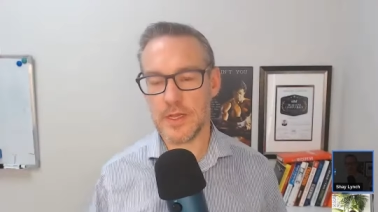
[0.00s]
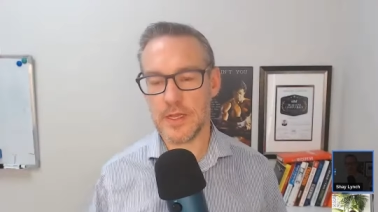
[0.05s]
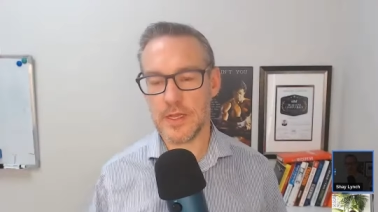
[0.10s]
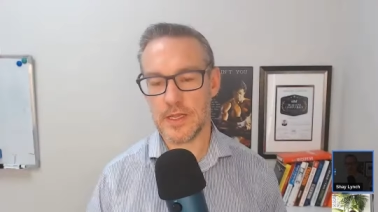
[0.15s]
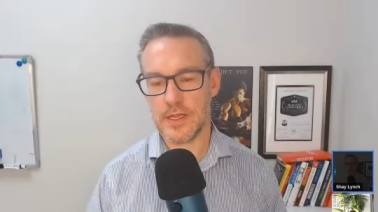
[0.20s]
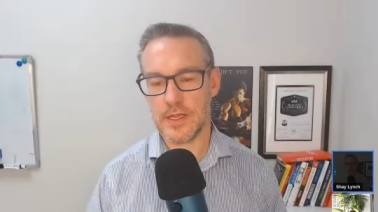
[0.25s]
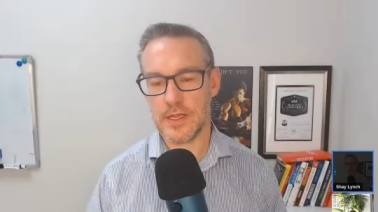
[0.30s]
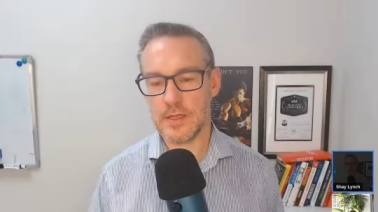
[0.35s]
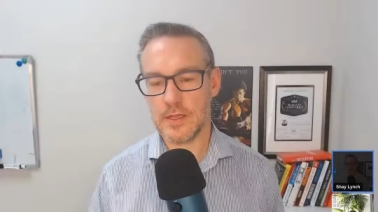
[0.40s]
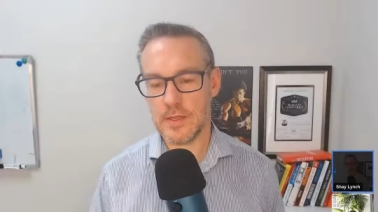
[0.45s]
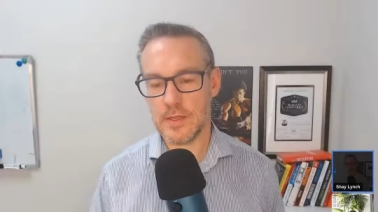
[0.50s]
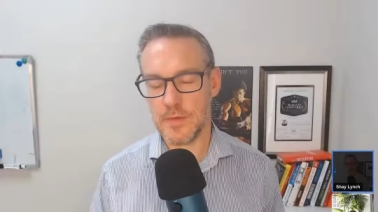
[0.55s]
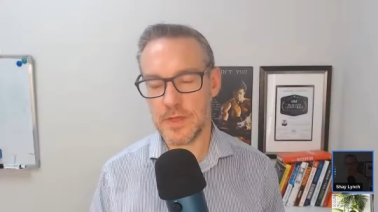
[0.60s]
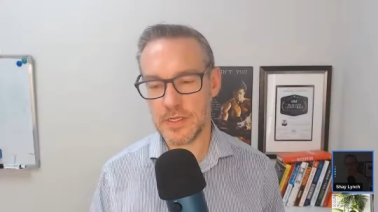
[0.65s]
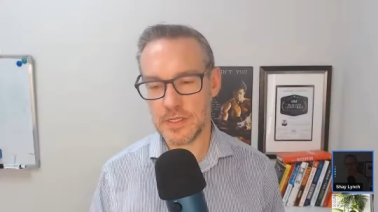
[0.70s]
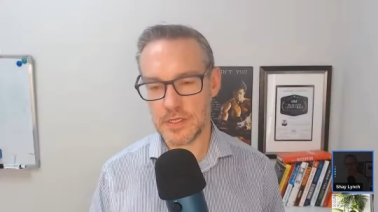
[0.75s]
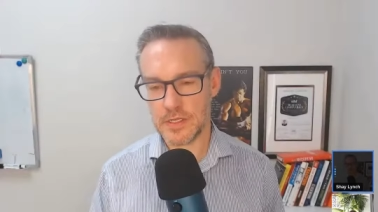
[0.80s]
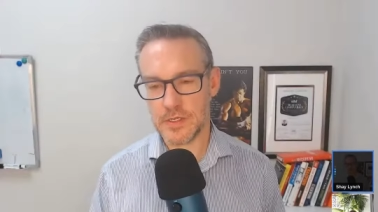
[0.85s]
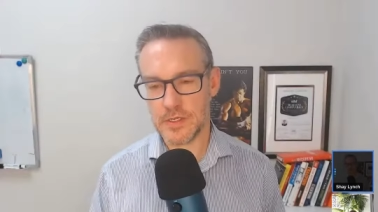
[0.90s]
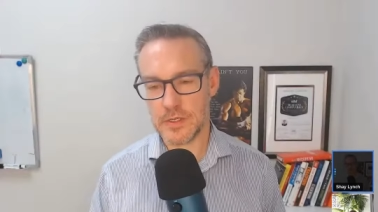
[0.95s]
you mentioned
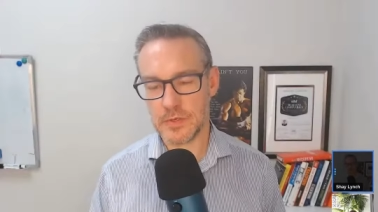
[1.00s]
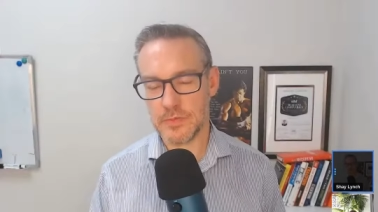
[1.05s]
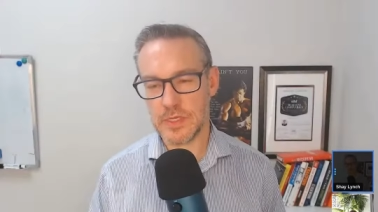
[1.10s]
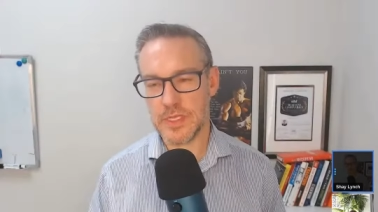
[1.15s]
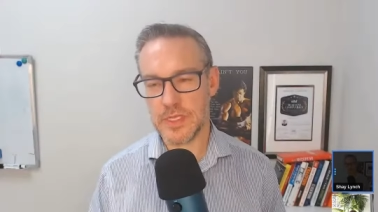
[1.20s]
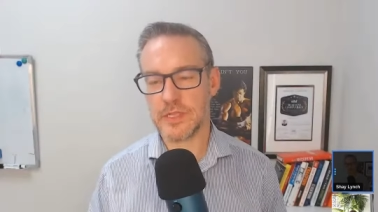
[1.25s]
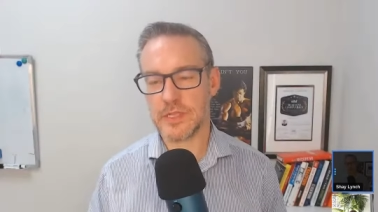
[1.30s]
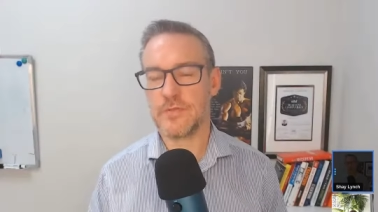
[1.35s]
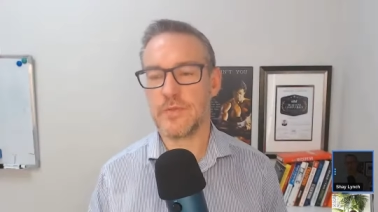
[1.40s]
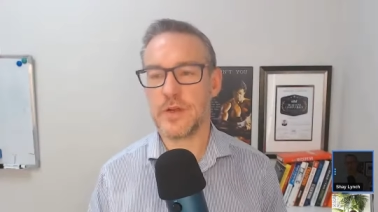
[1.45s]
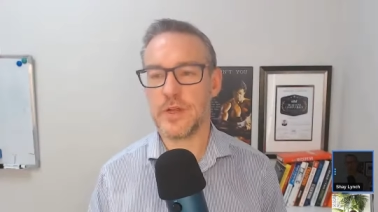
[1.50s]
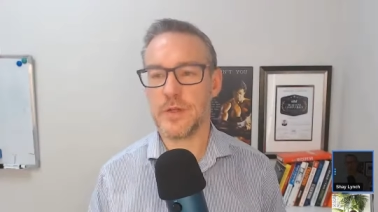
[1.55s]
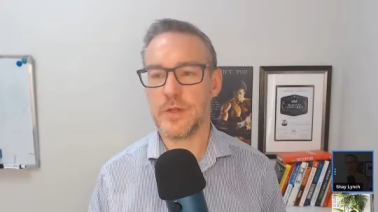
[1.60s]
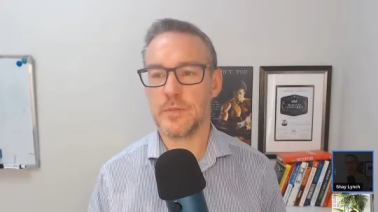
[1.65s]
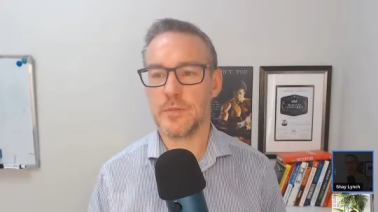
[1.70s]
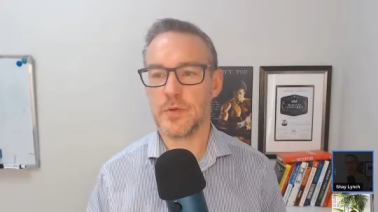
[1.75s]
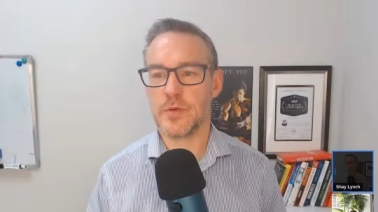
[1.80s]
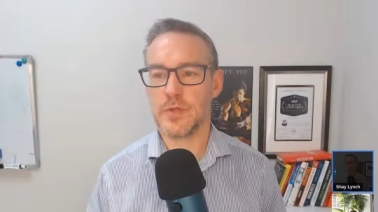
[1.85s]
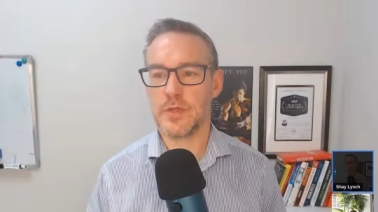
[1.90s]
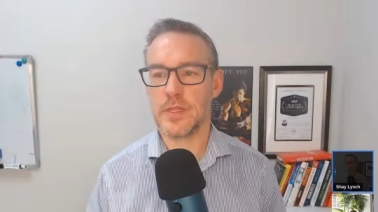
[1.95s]
something that's very
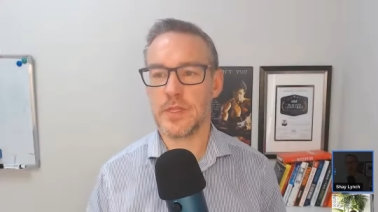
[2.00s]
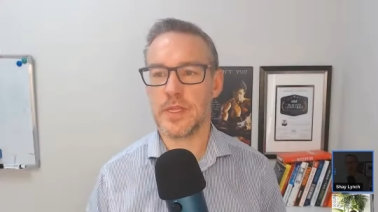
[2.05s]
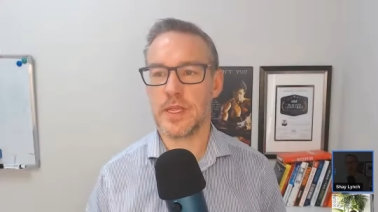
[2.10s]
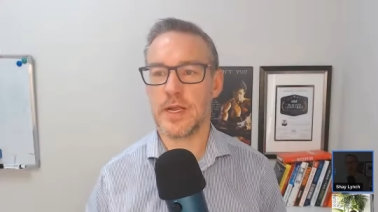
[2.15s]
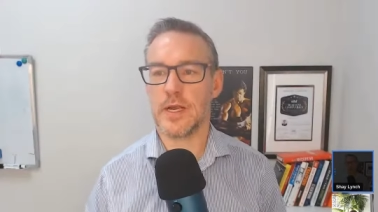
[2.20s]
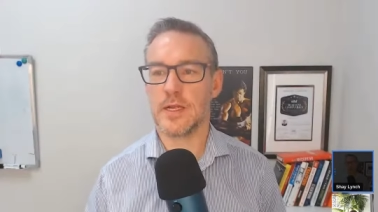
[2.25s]
important there.